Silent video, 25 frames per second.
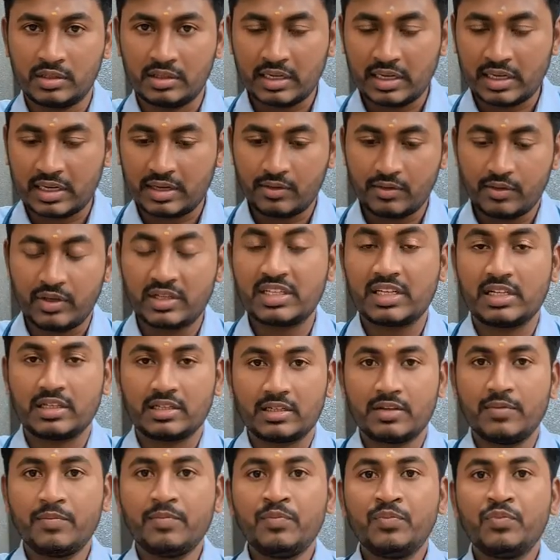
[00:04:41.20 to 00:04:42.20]
like
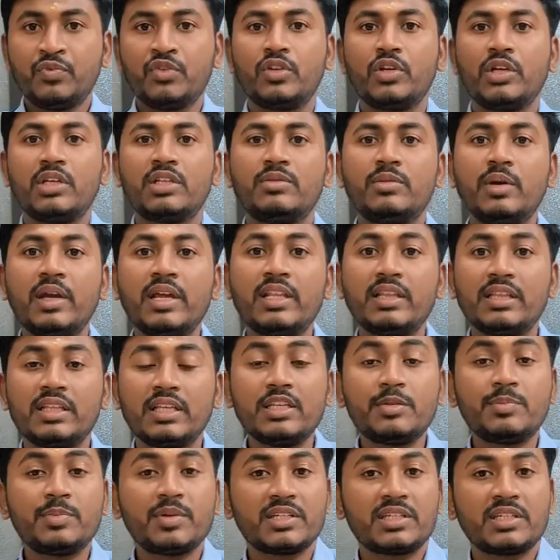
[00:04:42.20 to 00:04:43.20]
vessels. That's why
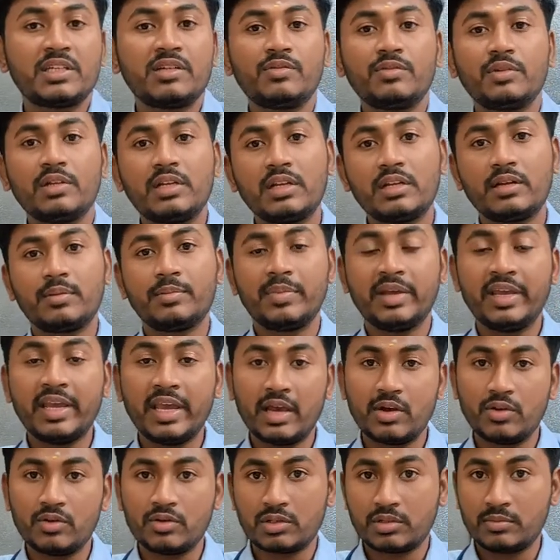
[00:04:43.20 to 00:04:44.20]
this patient may
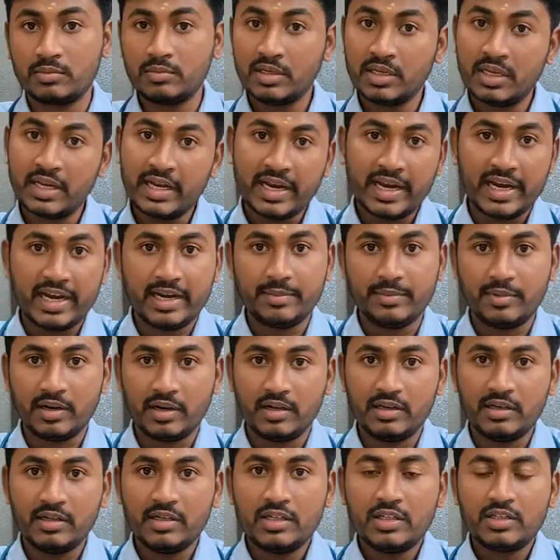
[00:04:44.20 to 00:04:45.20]
have some
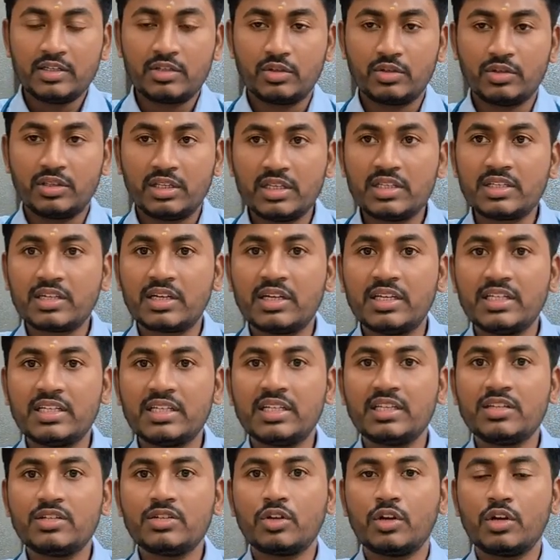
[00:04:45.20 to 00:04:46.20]
edema. So this
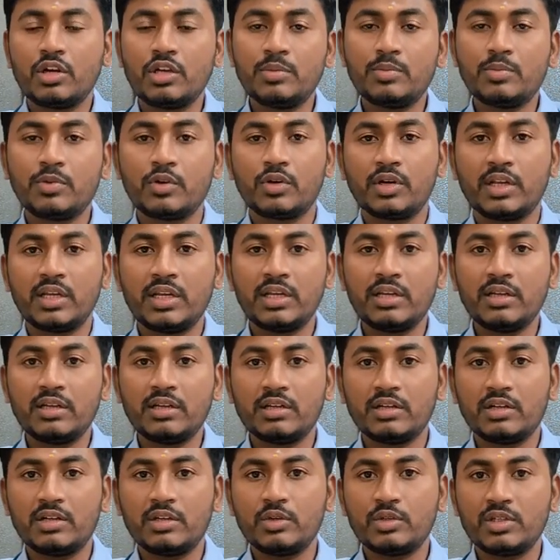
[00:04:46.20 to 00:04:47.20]
condition is called a
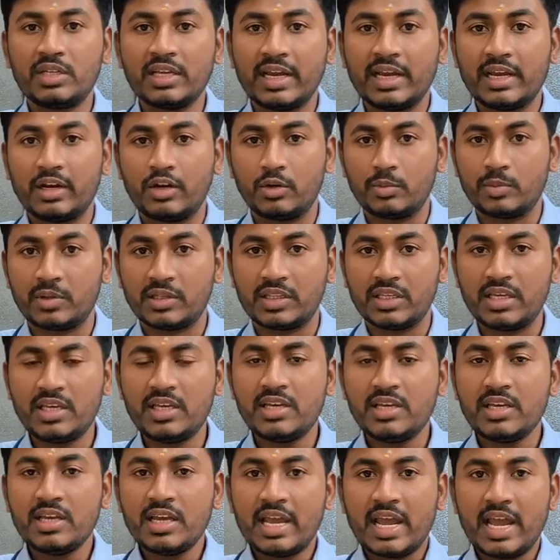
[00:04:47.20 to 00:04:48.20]
protein losing
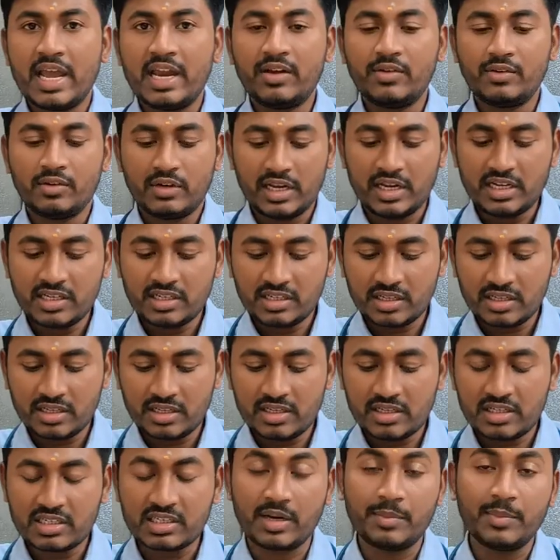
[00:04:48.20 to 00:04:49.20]
enteropathy. And next
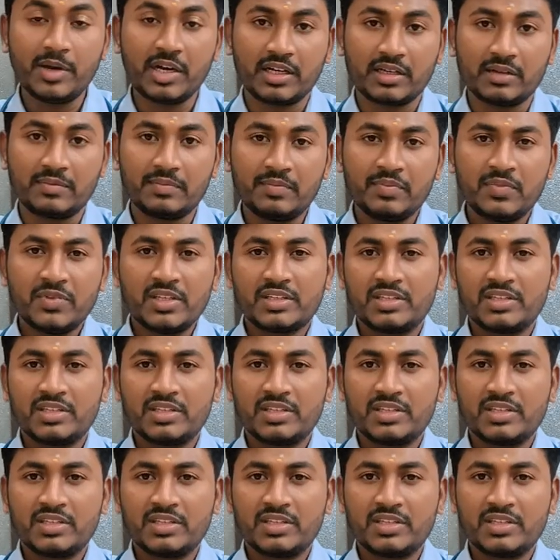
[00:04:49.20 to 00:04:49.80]
thing is stomach.